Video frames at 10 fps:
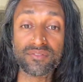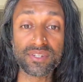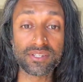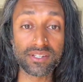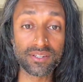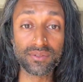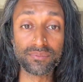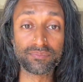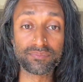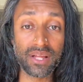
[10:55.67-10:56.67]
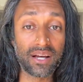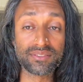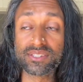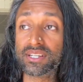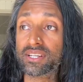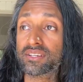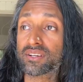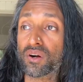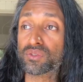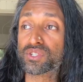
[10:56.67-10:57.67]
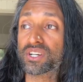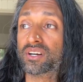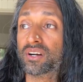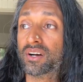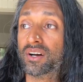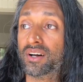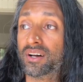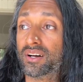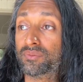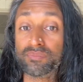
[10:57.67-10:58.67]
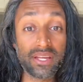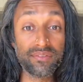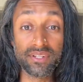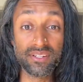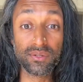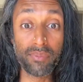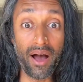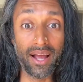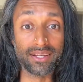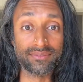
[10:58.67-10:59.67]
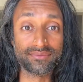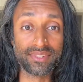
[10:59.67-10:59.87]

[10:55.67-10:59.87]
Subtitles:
in every single town, city, culture. Even in Dubai,